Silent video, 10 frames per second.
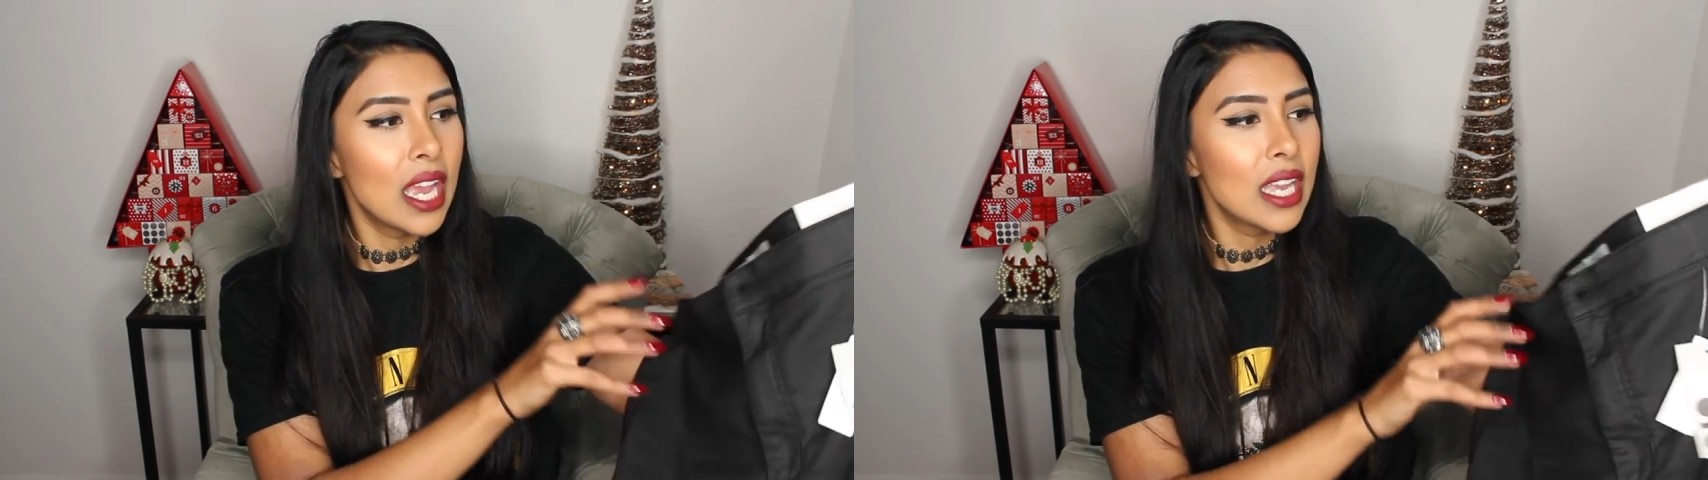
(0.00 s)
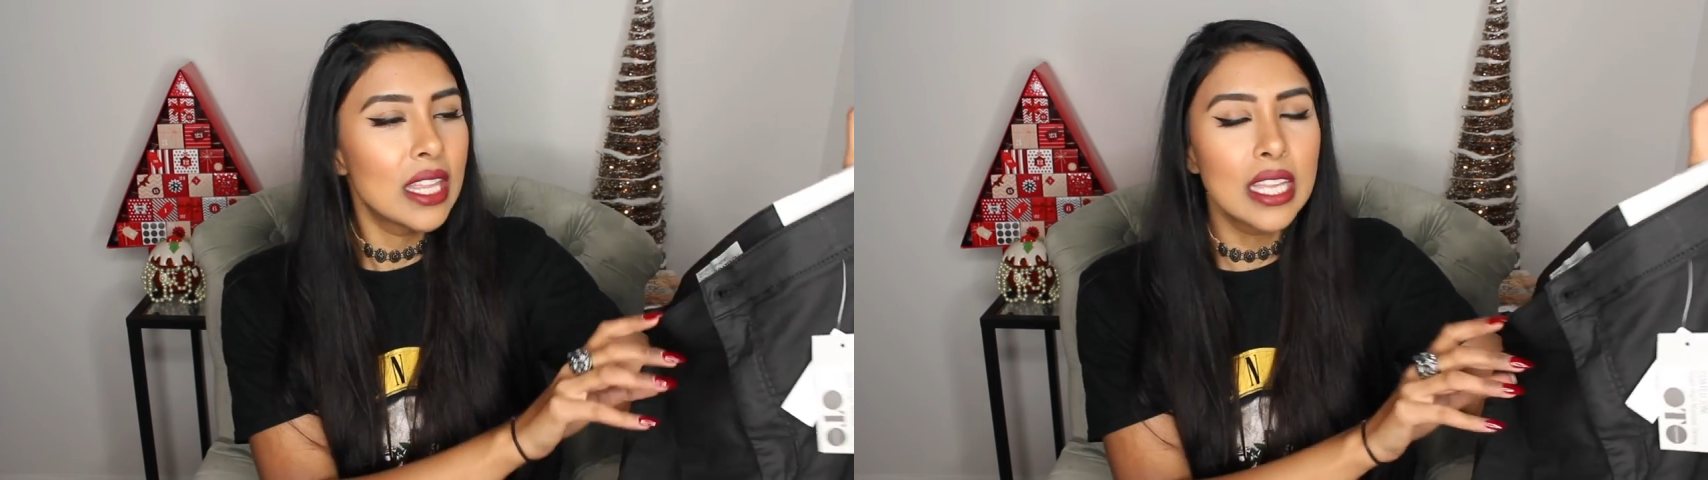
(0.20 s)

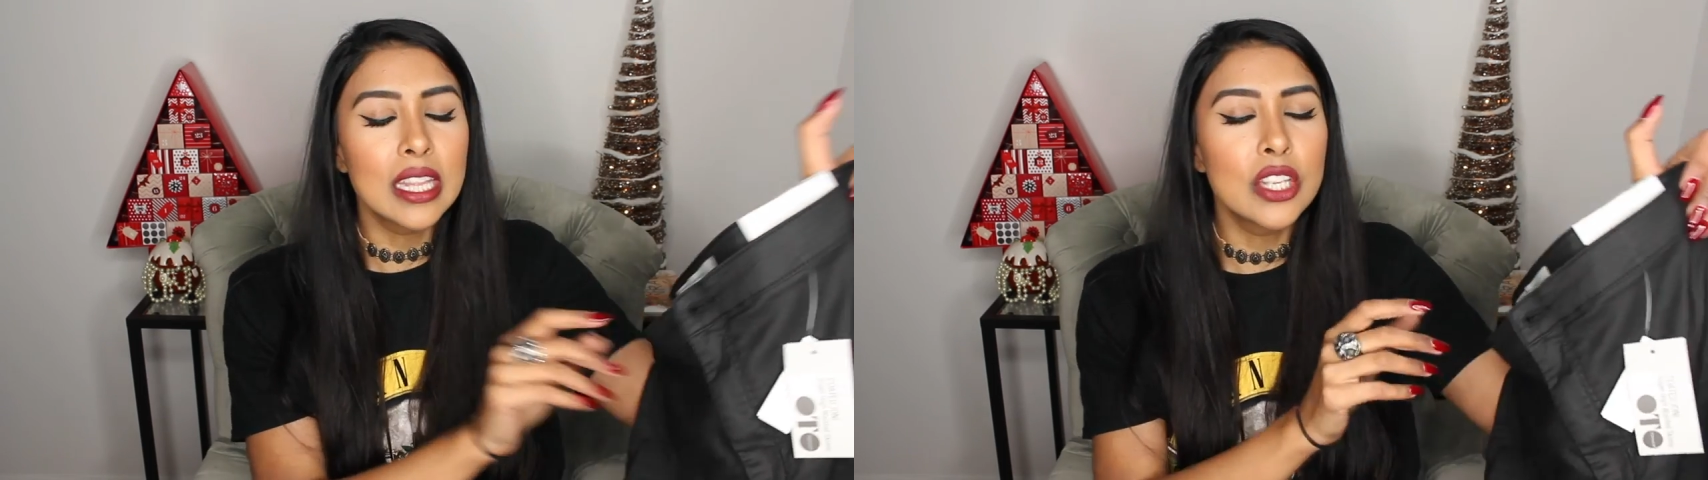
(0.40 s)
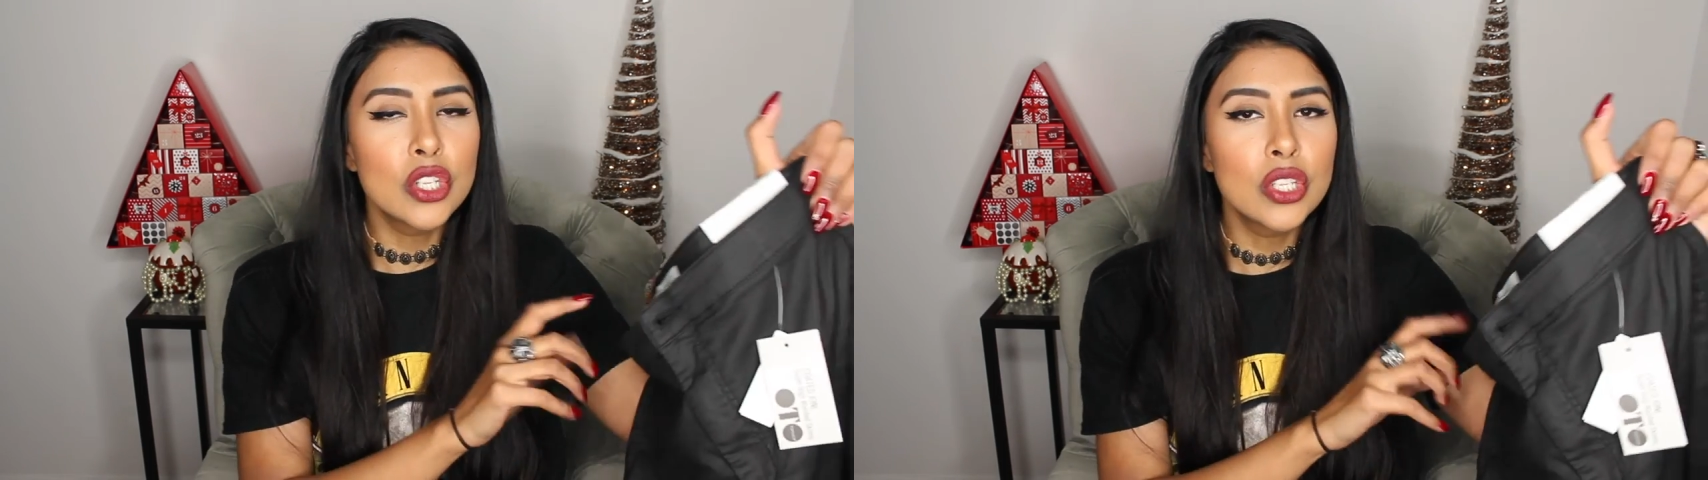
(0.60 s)
I think
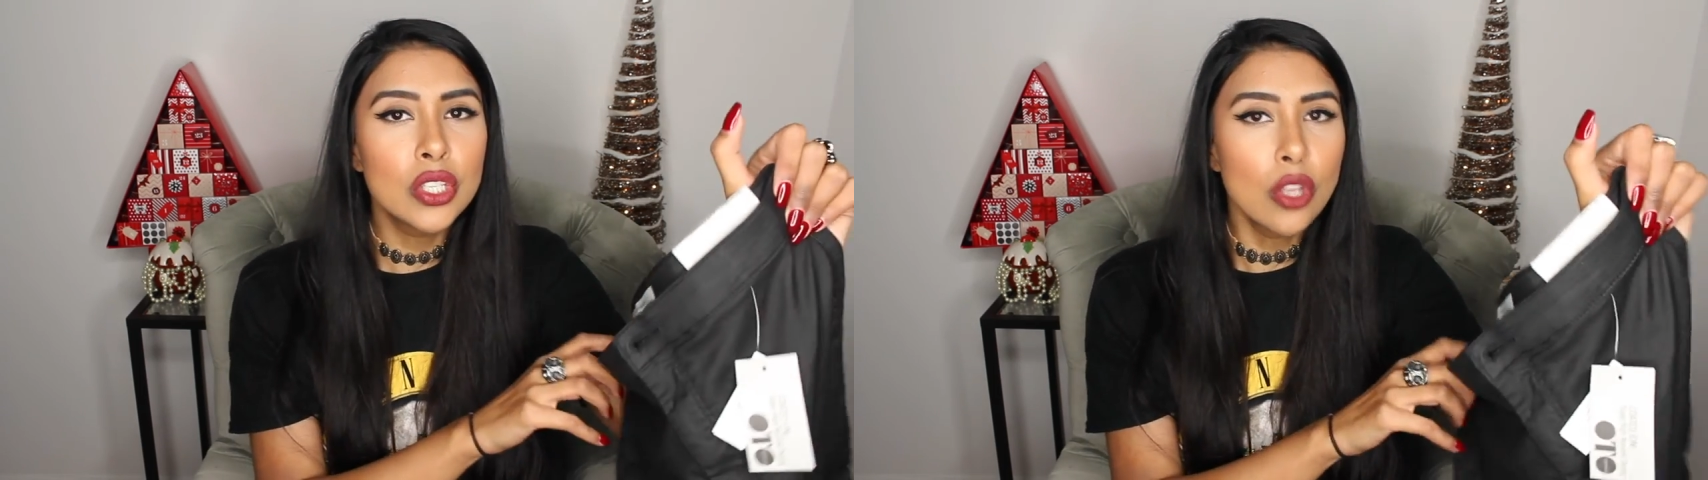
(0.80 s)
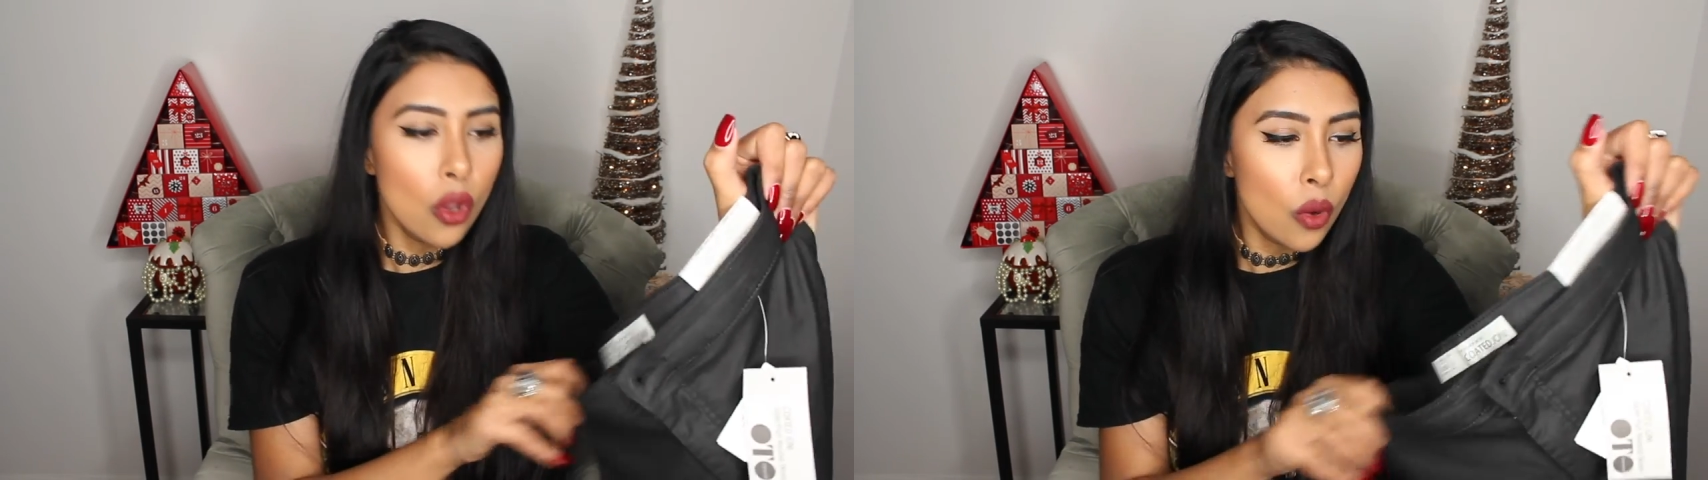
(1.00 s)
they're just
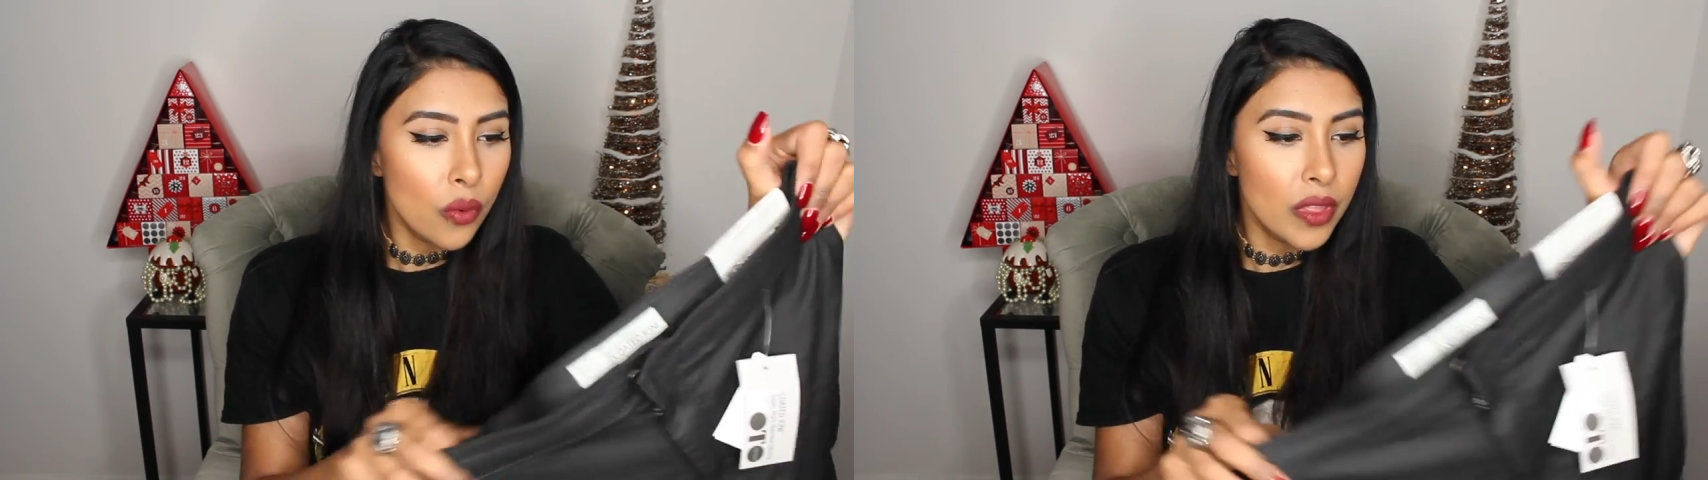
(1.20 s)
so,